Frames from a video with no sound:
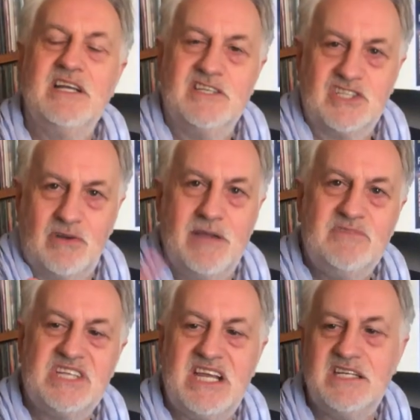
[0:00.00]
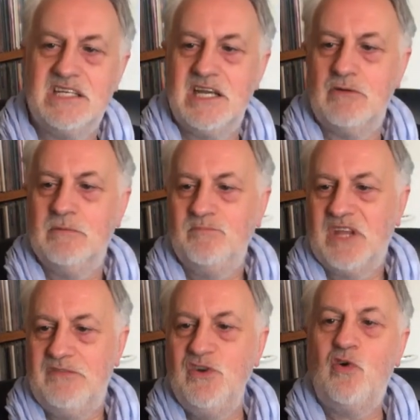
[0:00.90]
So I'm saying to you,
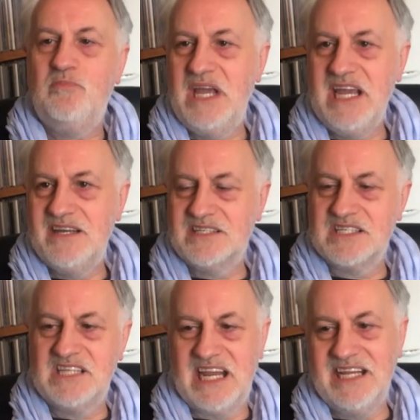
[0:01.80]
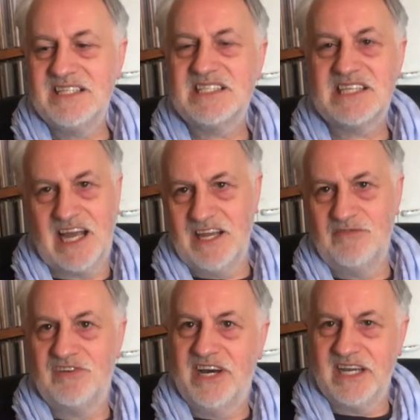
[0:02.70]
if your peers are saying
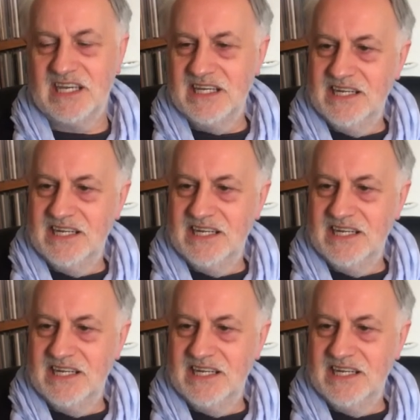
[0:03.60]
sci-fi